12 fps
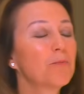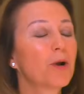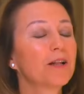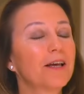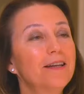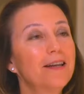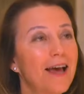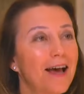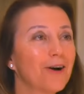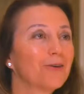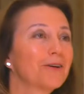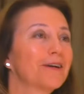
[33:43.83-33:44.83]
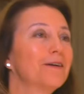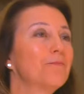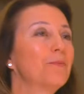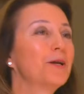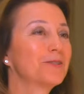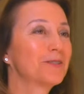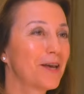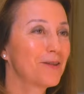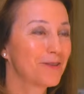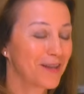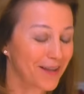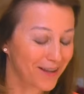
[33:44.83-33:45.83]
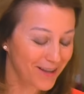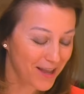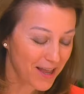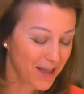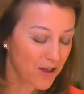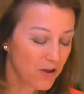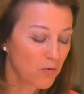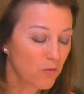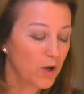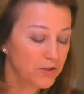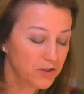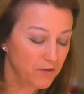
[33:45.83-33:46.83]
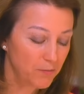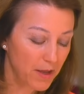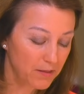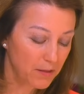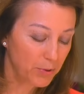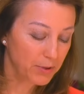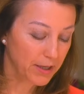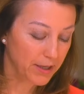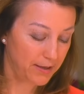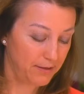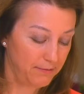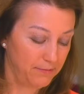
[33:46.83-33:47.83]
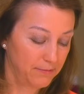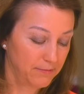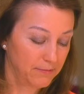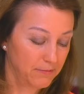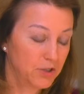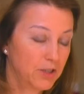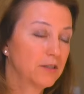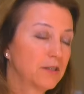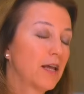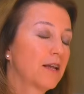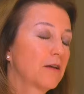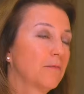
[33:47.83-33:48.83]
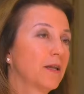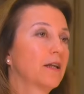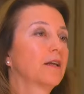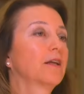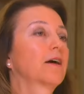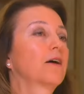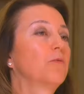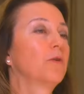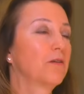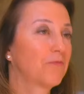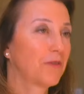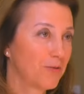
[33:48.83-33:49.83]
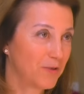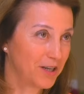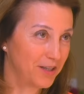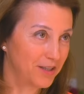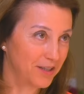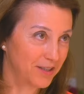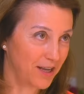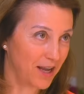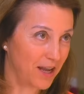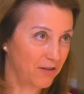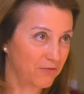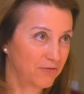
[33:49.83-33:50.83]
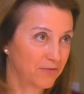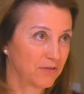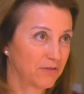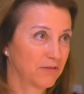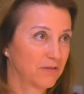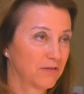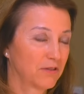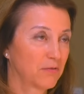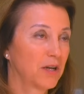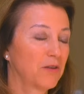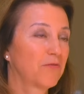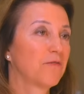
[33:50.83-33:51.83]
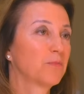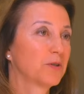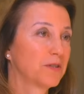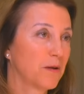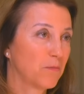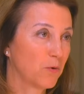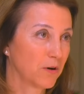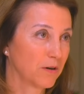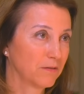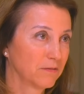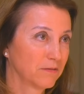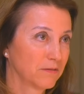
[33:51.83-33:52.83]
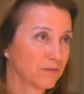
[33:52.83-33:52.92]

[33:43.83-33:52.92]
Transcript: your umbrella. Now, here's the other thing. Once you've made the plan, just take a minute and go, what if I wanted to save 25% more?